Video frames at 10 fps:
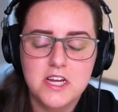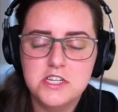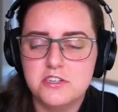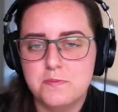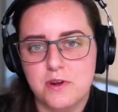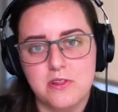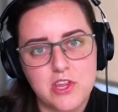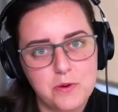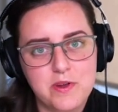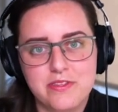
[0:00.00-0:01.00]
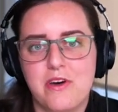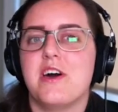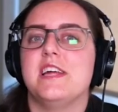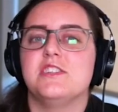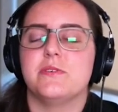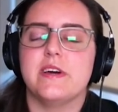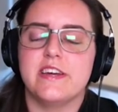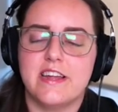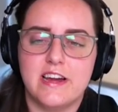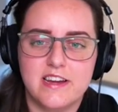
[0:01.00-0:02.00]
Just put a little bit of thought into
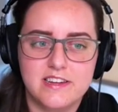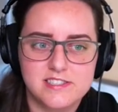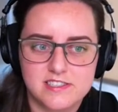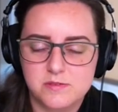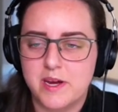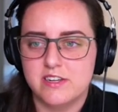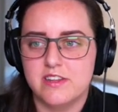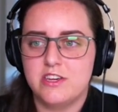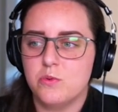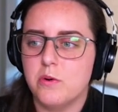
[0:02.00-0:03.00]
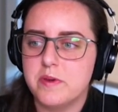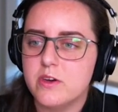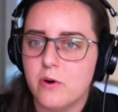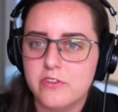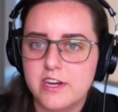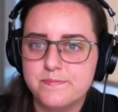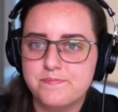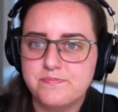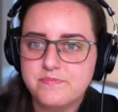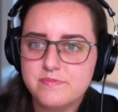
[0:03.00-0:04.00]
it. I suspect that you will be golden.